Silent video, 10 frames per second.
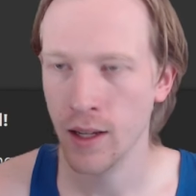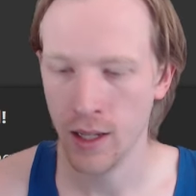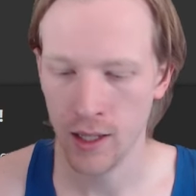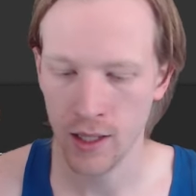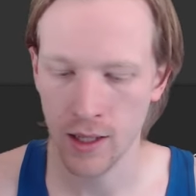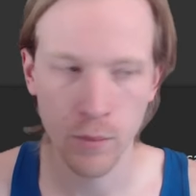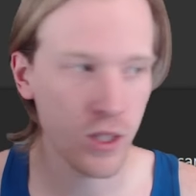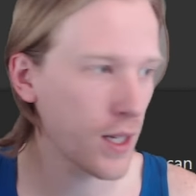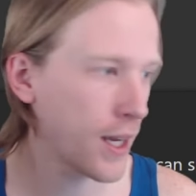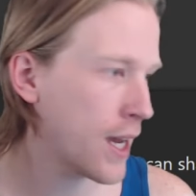I'm
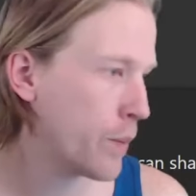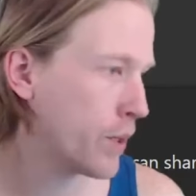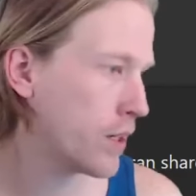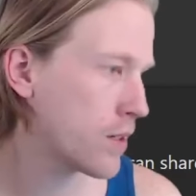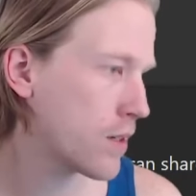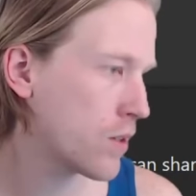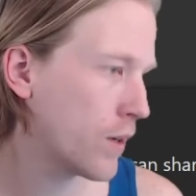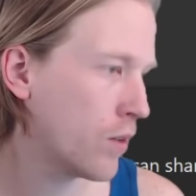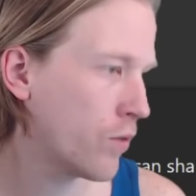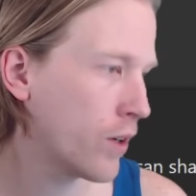just gonna copy this so
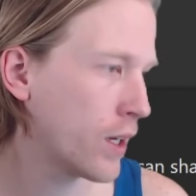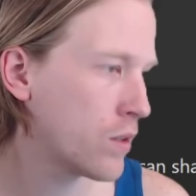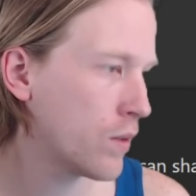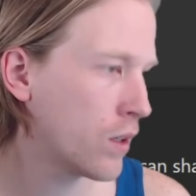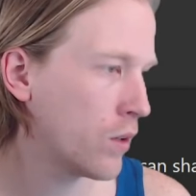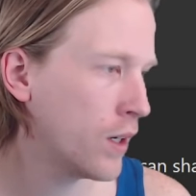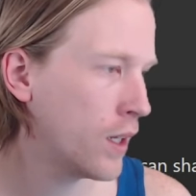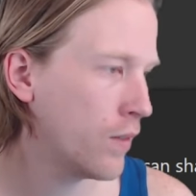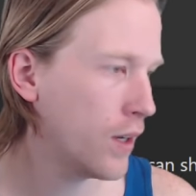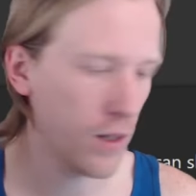I don't forget to include it
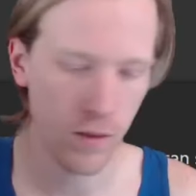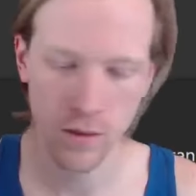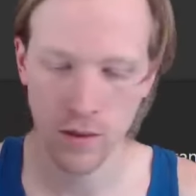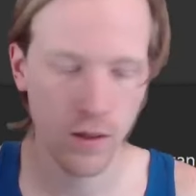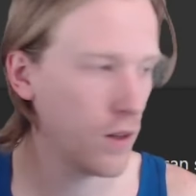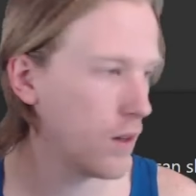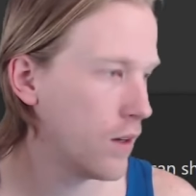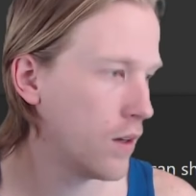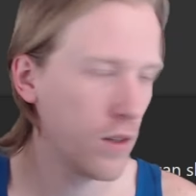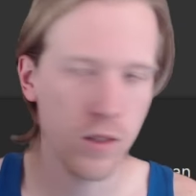in the video.
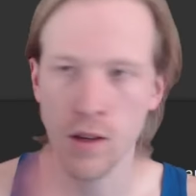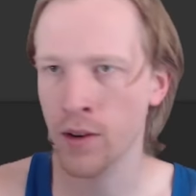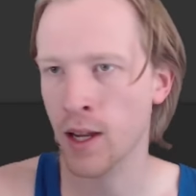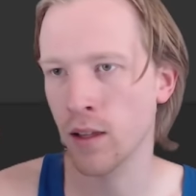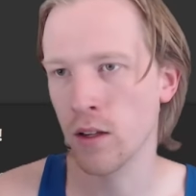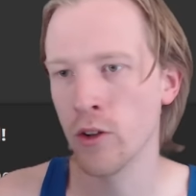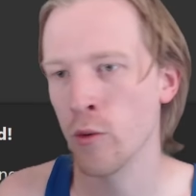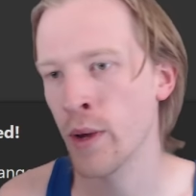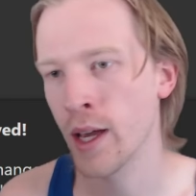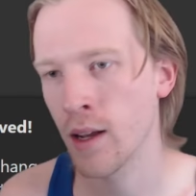So I've got a little
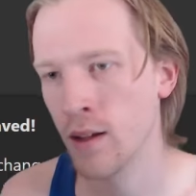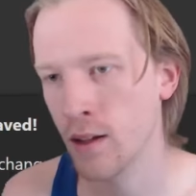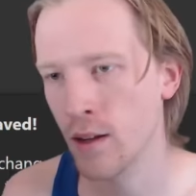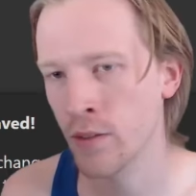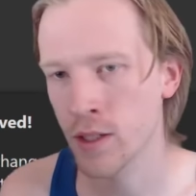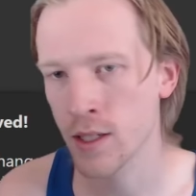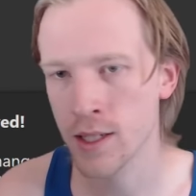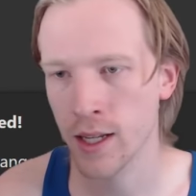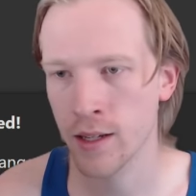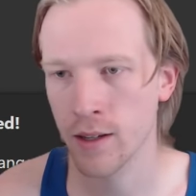notepad off to the
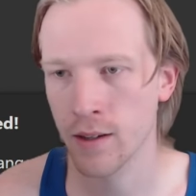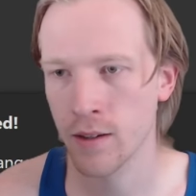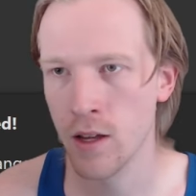side here.